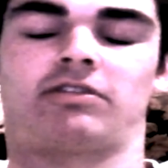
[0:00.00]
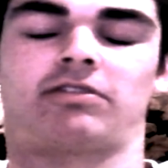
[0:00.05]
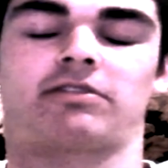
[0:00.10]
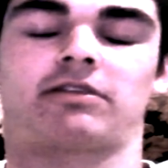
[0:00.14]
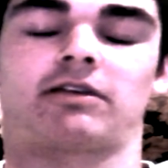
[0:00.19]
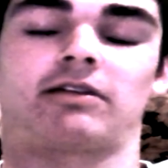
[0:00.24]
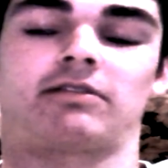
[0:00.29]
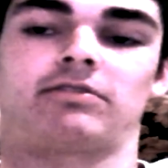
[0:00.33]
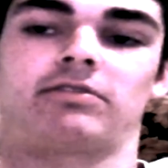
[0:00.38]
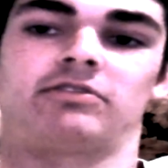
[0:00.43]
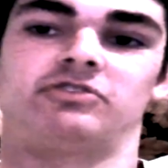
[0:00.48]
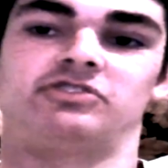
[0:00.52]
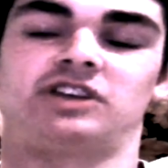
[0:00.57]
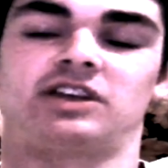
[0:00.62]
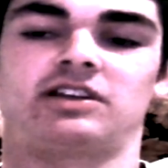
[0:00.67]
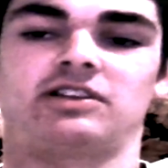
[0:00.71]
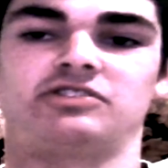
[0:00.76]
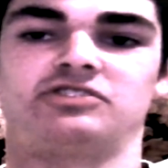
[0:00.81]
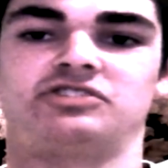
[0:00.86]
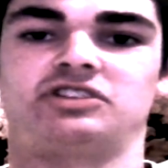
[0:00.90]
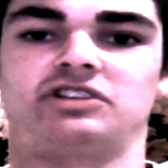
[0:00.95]
case the
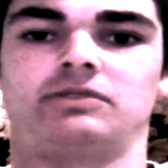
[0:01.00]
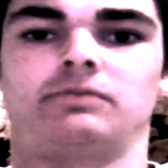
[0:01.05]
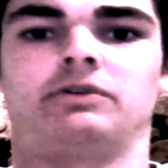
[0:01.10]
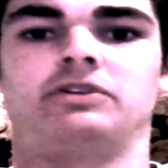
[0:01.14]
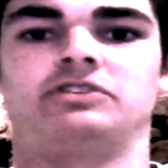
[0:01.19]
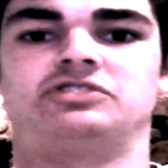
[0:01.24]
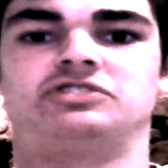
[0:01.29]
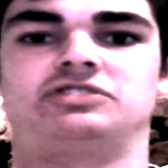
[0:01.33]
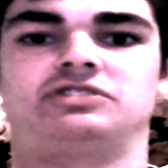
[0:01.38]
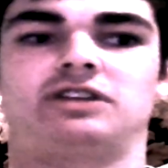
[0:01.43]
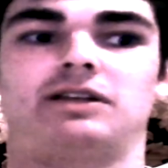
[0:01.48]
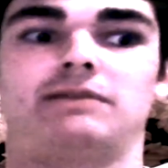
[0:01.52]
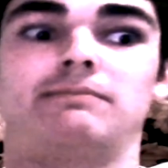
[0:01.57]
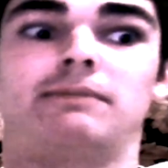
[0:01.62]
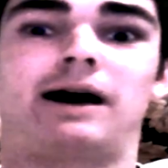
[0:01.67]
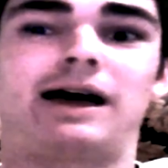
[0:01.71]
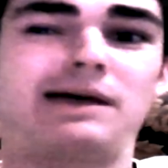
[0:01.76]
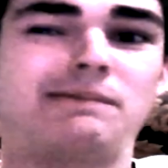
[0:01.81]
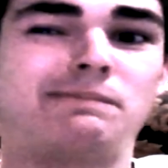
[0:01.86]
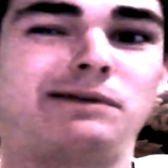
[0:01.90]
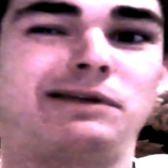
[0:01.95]
JNG, which in
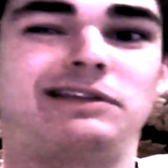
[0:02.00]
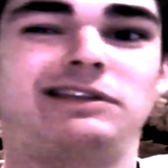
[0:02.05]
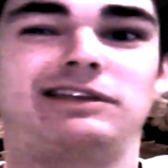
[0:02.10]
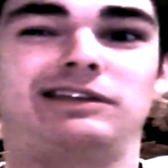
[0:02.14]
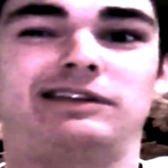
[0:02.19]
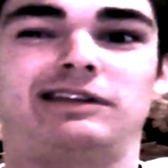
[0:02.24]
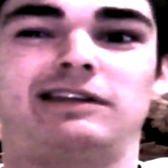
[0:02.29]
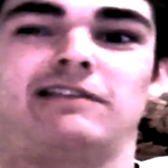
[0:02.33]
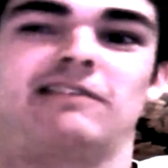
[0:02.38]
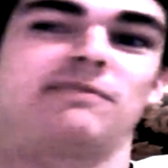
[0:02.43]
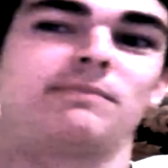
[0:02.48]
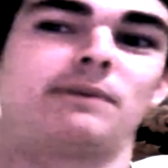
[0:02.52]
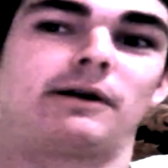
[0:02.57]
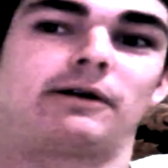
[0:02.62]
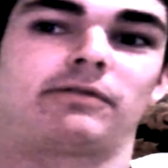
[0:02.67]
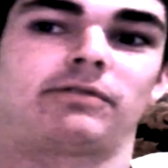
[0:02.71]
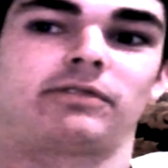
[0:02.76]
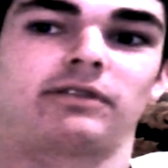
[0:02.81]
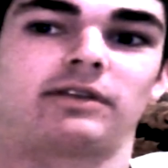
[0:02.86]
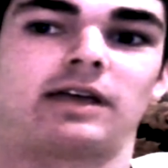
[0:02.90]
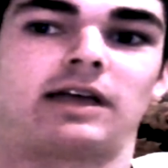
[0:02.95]
my opinion is better
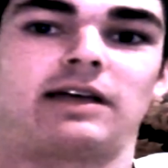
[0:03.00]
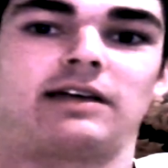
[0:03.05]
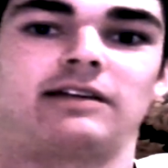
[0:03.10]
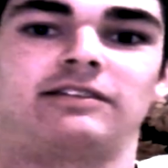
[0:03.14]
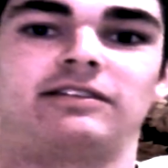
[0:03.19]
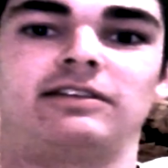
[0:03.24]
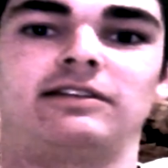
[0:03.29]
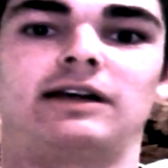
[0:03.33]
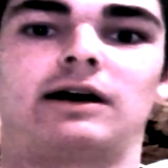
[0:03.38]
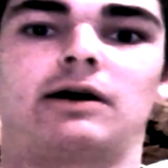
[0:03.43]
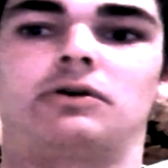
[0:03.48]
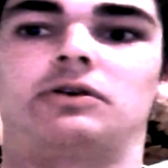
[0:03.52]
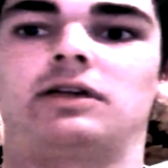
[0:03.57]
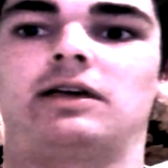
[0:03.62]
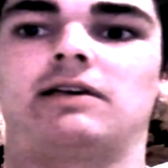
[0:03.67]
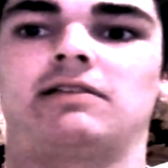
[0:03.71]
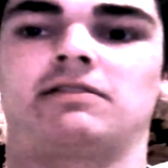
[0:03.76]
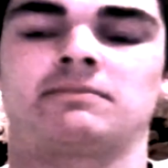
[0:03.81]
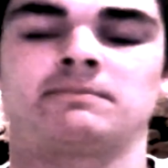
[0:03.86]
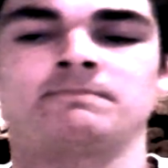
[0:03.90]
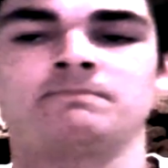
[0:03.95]
than the KNT
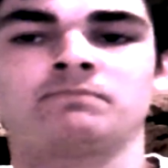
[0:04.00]
nowadays.